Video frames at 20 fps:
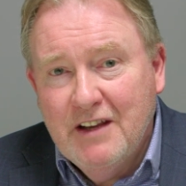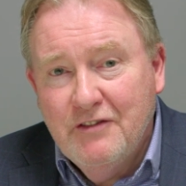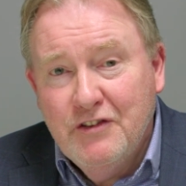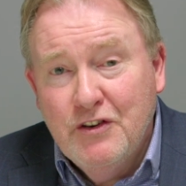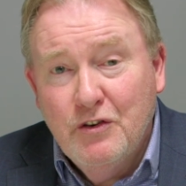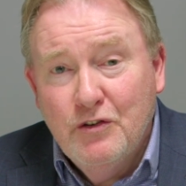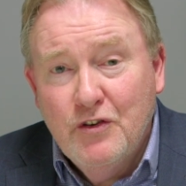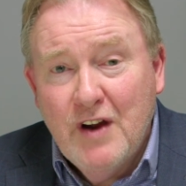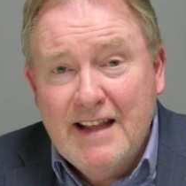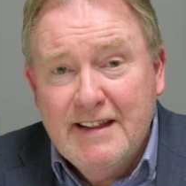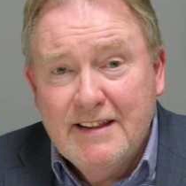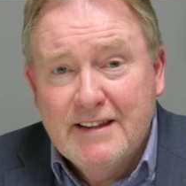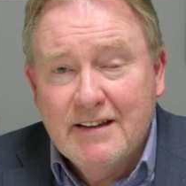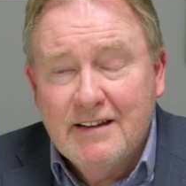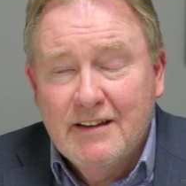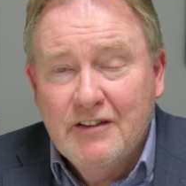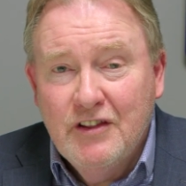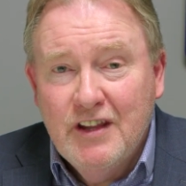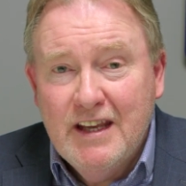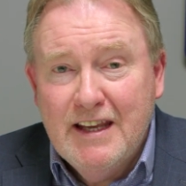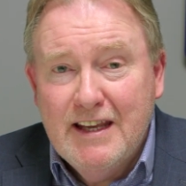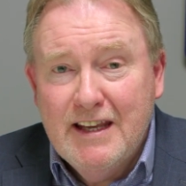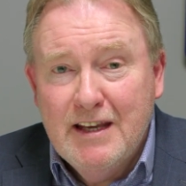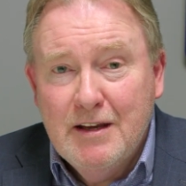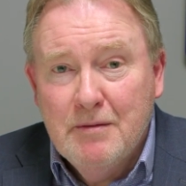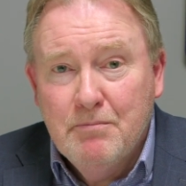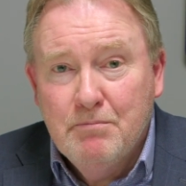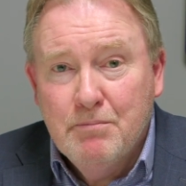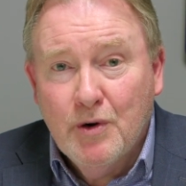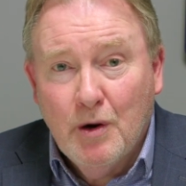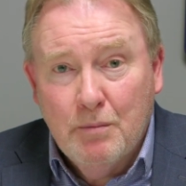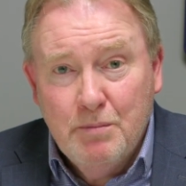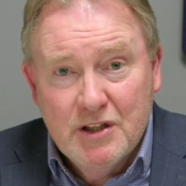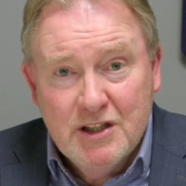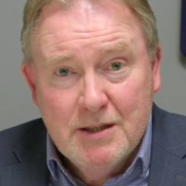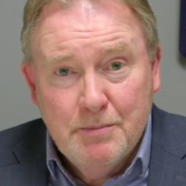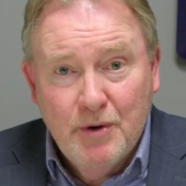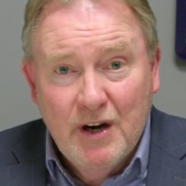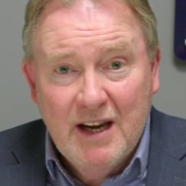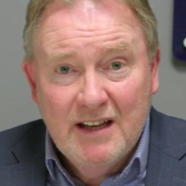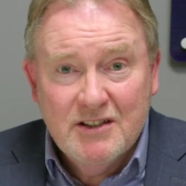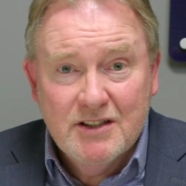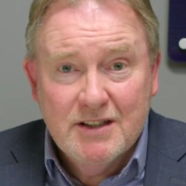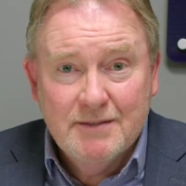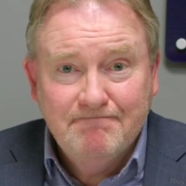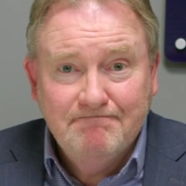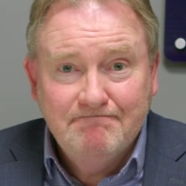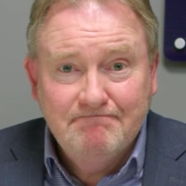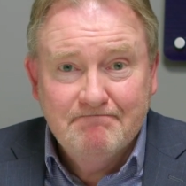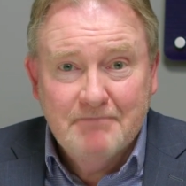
if you read the property press,